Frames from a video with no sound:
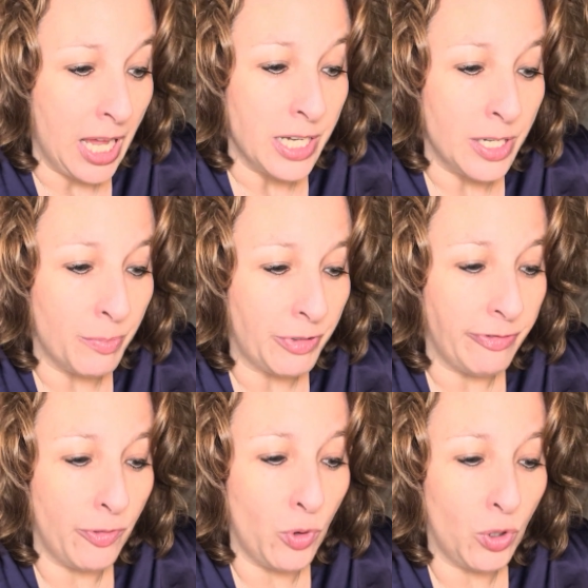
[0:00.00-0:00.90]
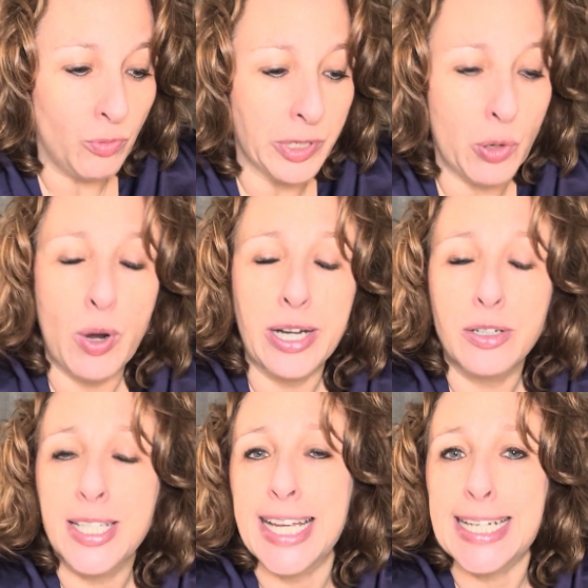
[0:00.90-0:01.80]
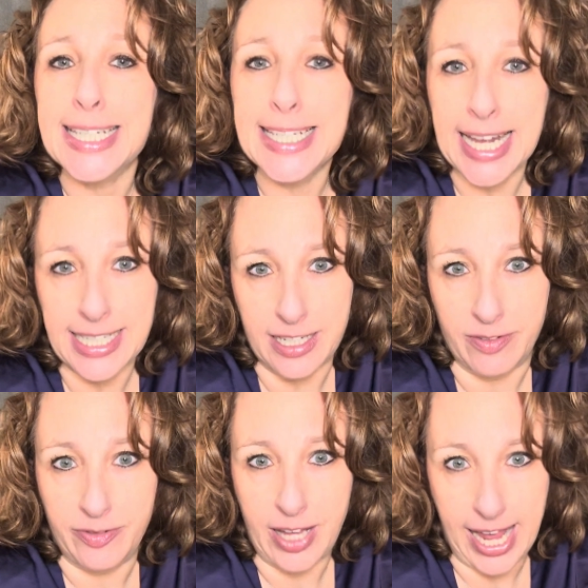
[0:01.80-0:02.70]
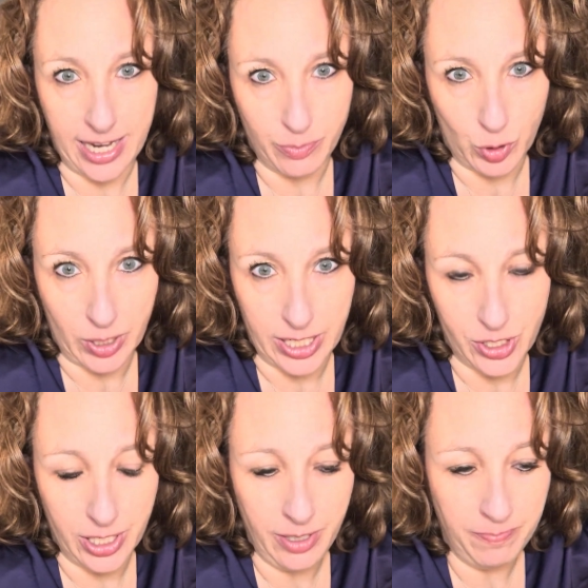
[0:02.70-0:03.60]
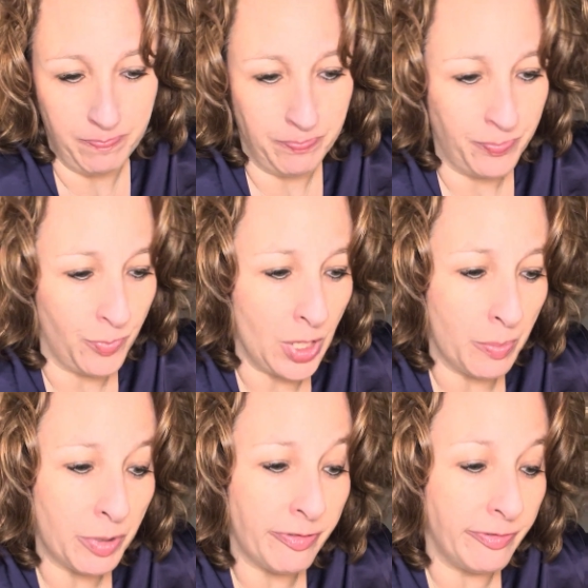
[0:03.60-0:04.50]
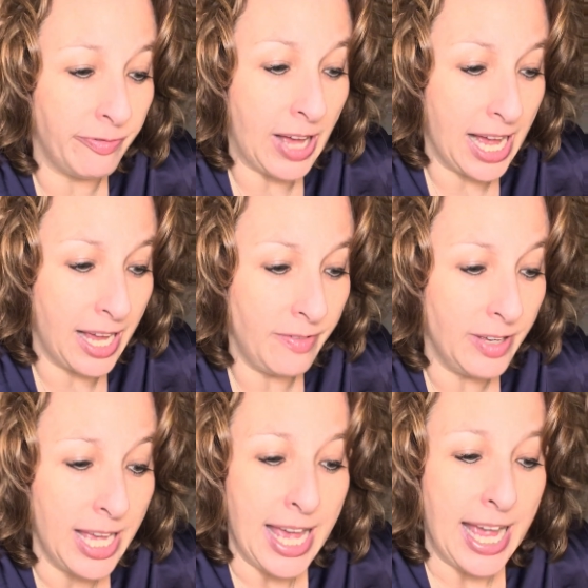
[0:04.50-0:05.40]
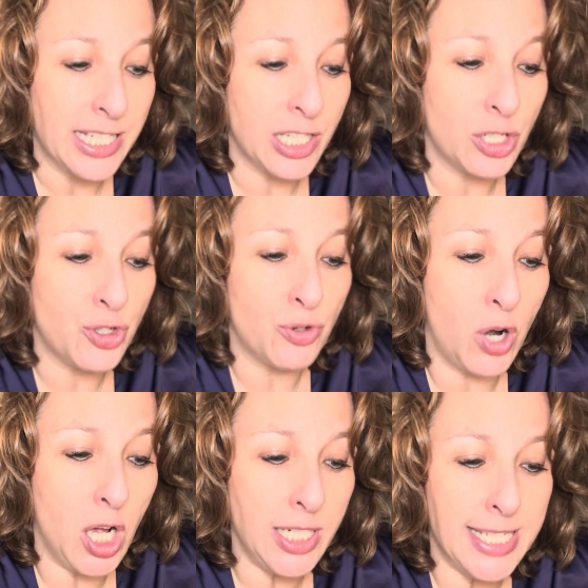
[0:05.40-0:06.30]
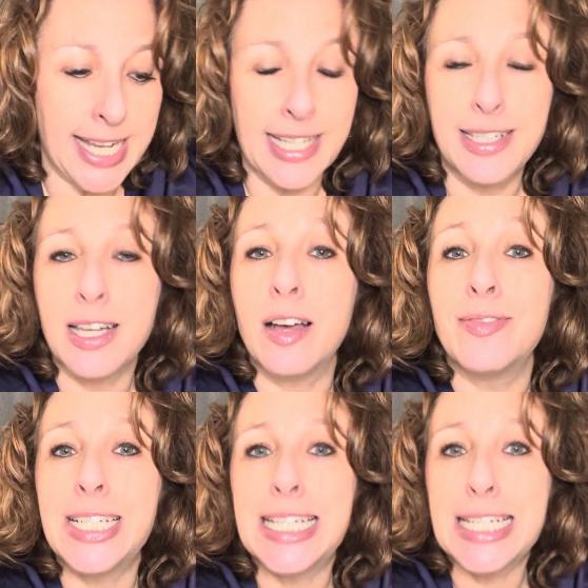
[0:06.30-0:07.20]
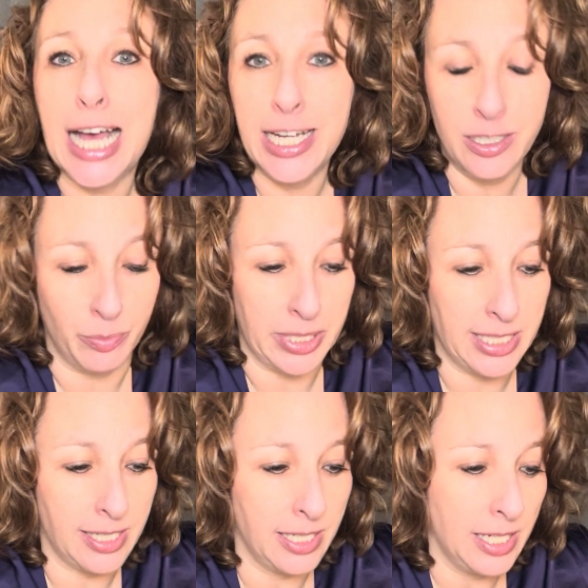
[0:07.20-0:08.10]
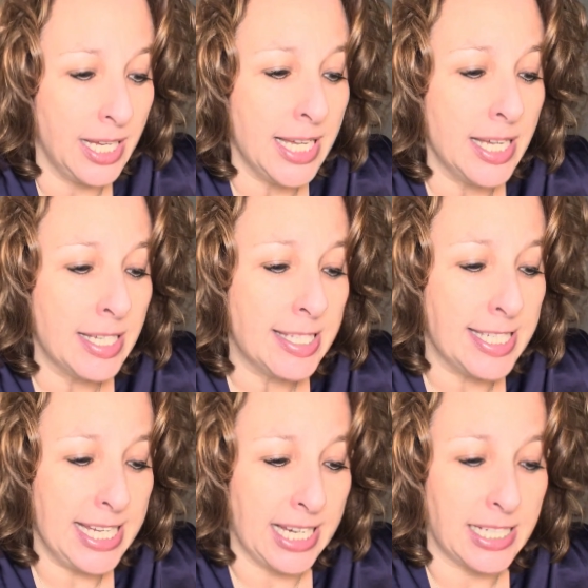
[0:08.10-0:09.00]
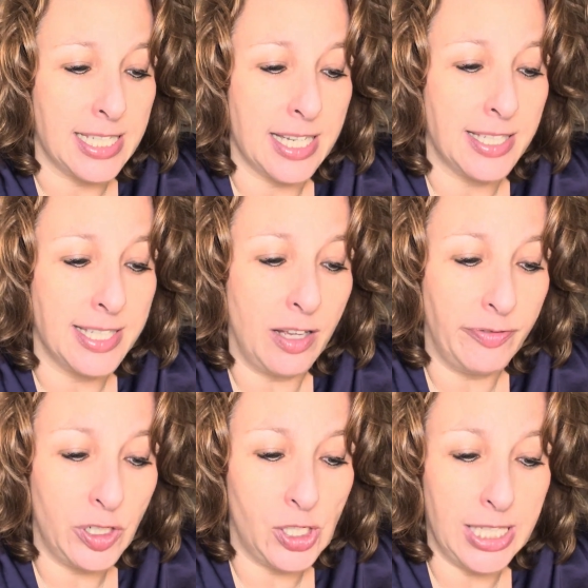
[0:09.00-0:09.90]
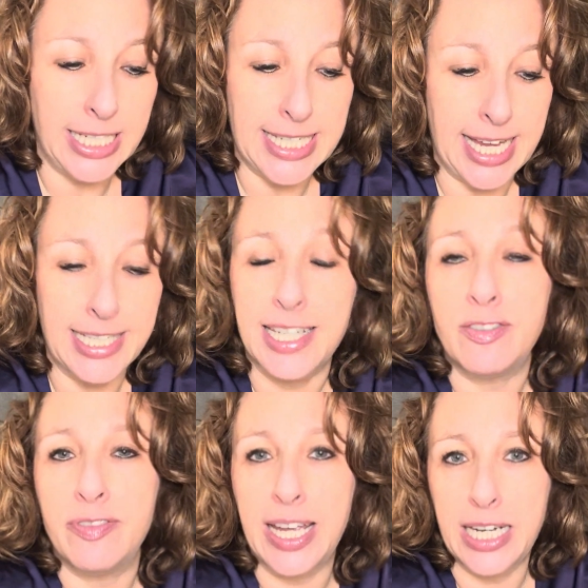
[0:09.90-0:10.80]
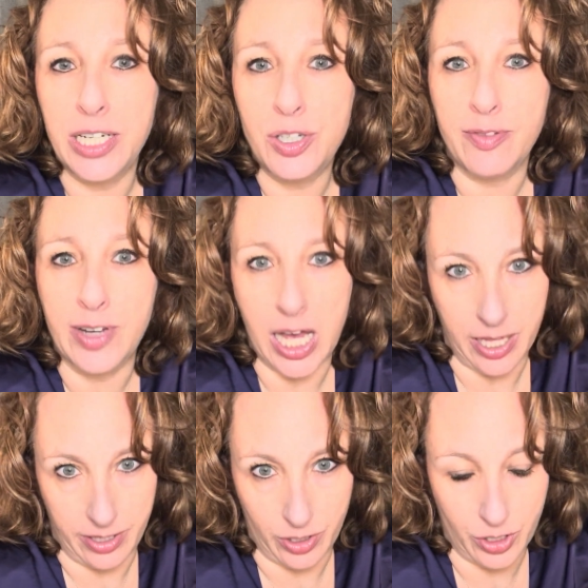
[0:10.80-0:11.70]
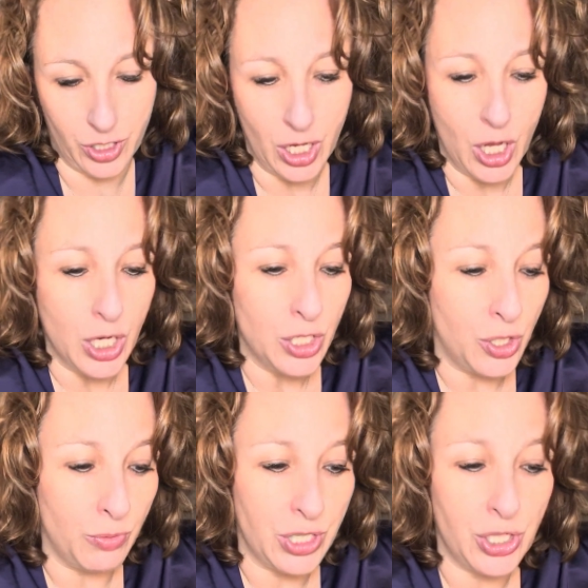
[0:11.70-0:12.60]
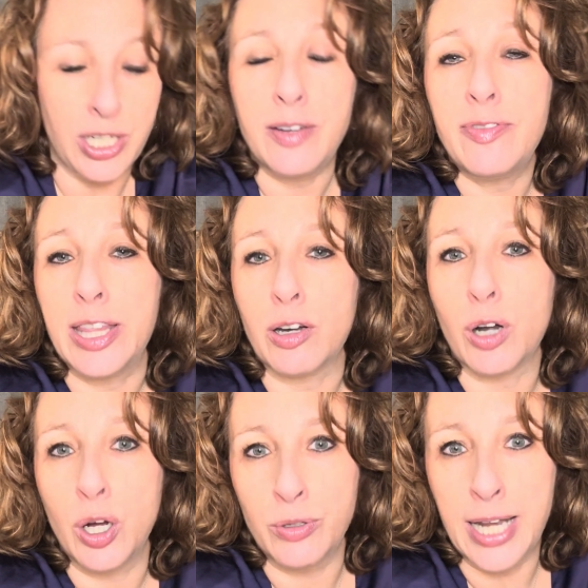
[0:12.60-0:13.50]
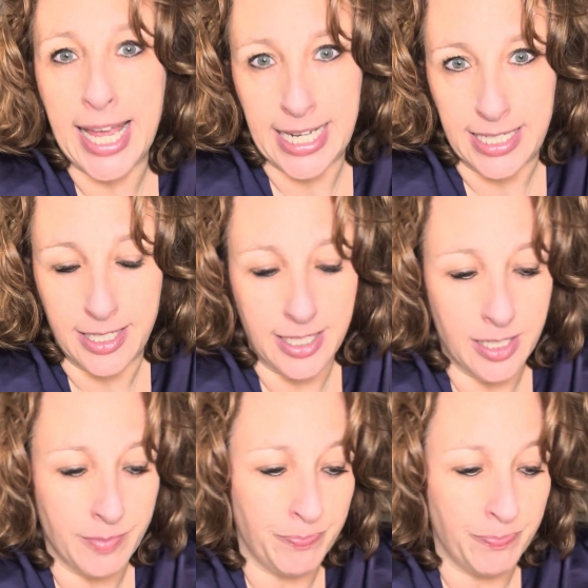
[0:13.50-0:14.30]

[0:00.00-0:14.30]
Number 4, requires excessive admiration. Number 5, has a strong sense of entitlement. 6, selfishly takes advantage of others to achieve their own ends.